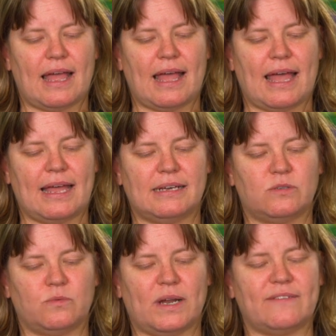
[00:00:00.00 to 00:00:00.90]
And
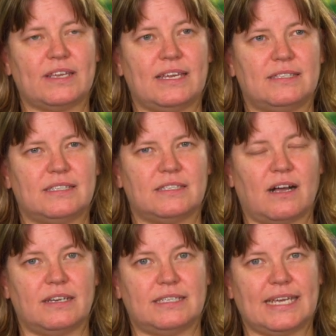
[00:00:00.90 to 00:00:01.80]
one of the kids
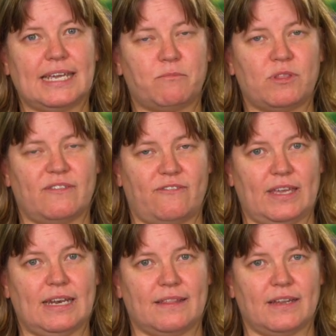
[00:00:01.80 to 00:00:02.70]
decided to keep with the
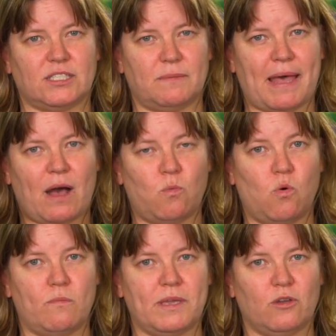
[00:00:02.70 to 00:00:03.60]
feeling that it's about
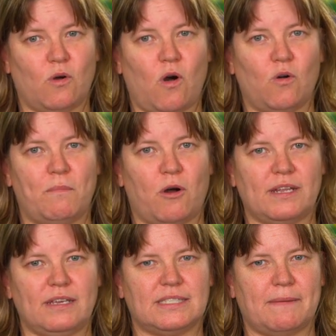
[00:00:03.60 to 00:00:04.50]
warming your whole
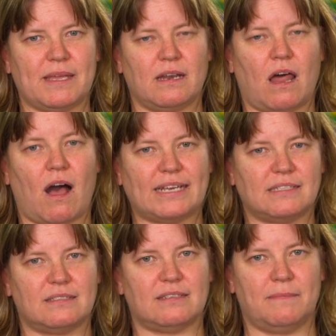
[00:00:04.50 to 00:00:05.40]
body, something
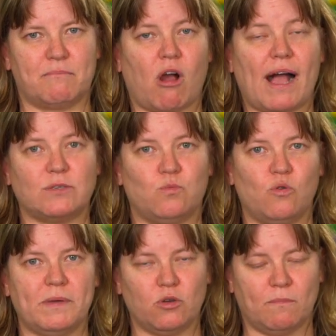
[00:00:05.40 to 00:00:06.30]
light and bright,
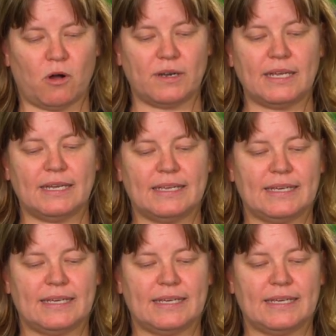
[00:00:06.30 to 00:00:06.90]
warming your body.